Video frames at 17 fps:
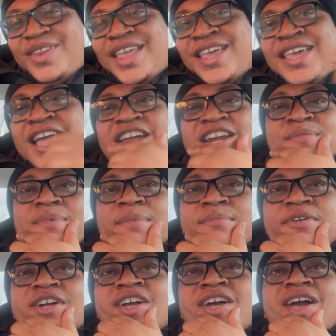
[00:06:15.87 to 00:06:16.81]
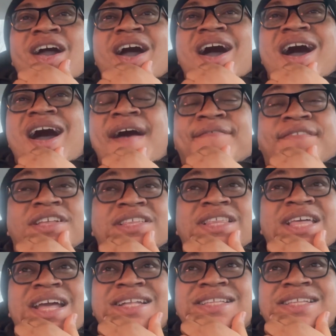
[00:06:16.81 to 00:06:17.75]
Yeah, I remember. After
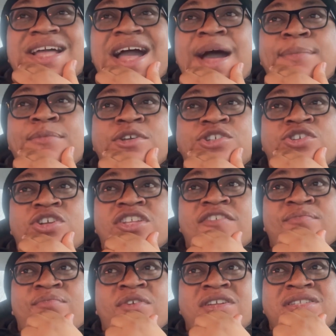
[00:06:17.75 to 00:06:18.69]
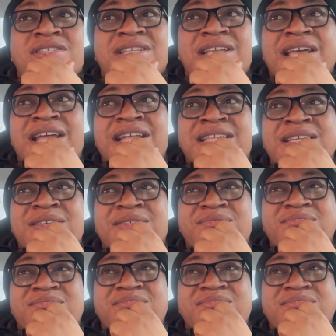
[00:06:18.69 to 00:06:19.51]
then, I'm not sure they brought any